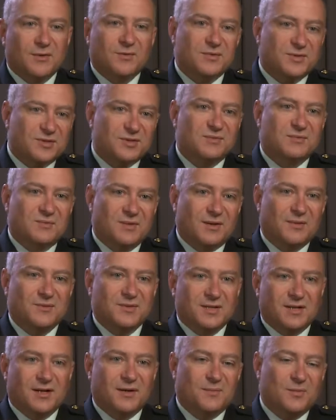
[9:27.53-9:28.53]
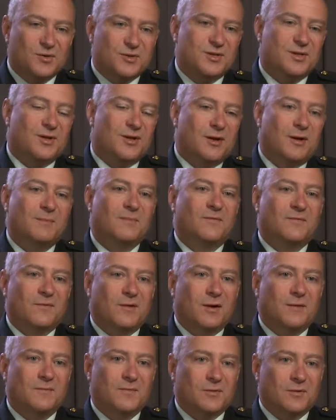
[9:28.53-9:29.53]
I was kind of pushing the
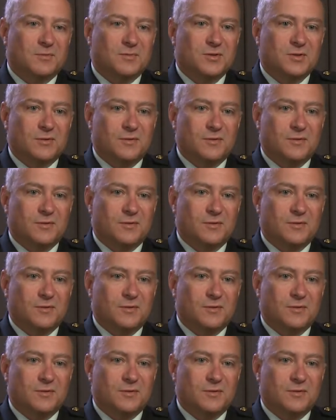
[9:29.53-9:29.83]
envelope